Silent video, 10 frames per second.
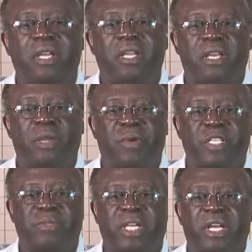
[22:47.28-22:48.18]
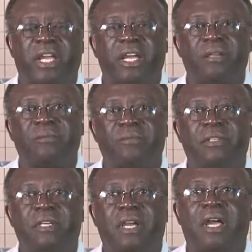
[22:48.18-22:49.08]
They must be clear,
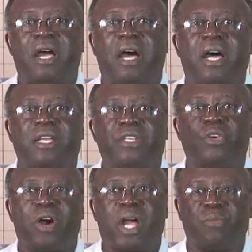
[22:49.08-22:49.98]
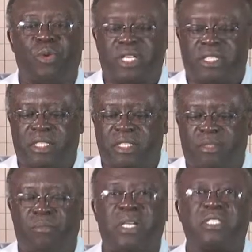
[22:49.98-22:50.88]
and your
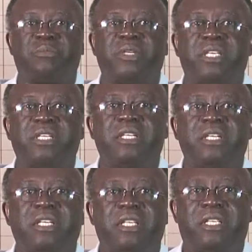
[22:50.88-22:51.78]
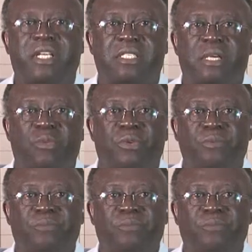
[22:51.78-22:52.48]
hypothesis must be testable.